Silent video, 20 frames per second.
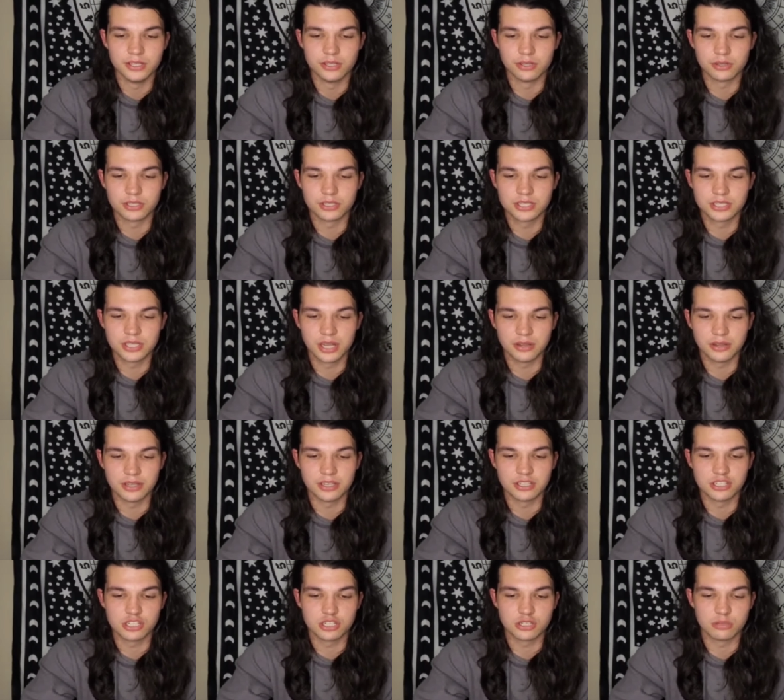You're
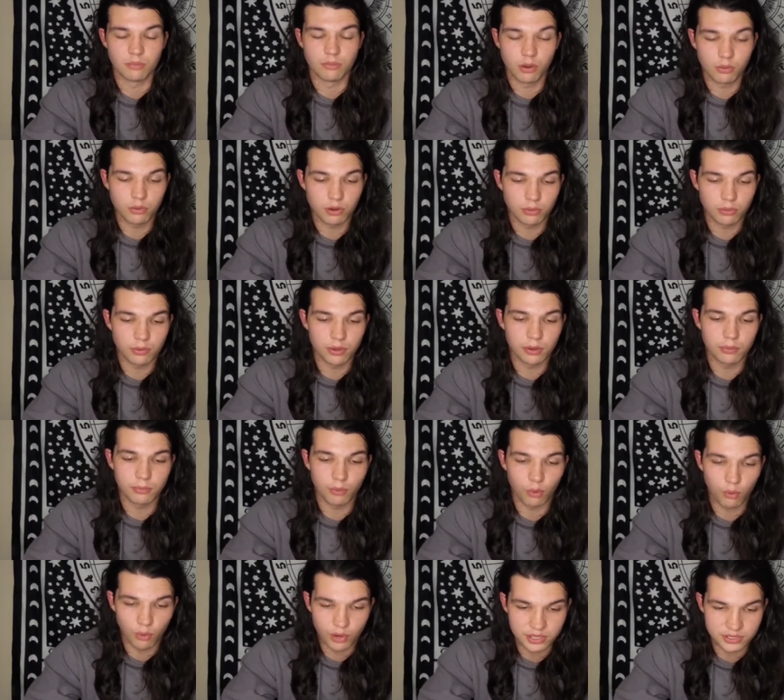selling smokable
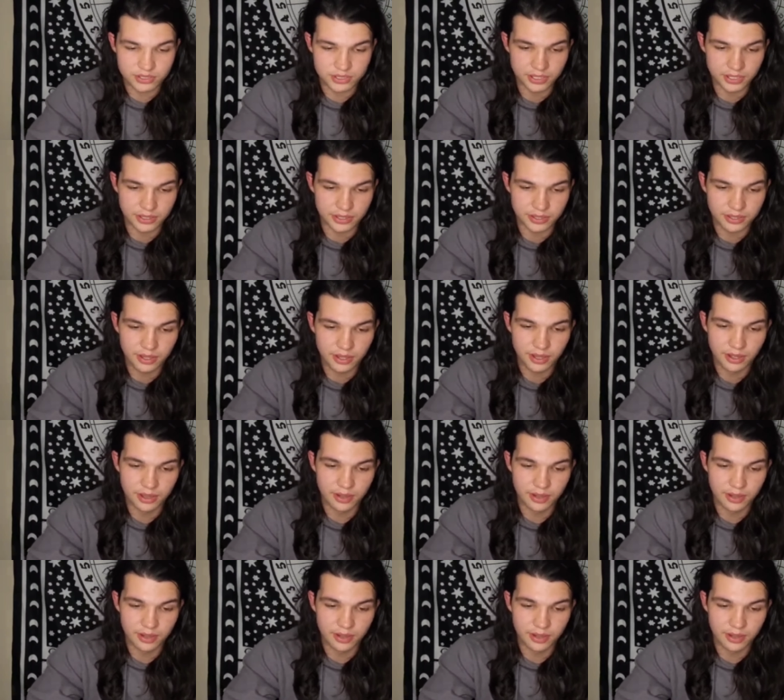poison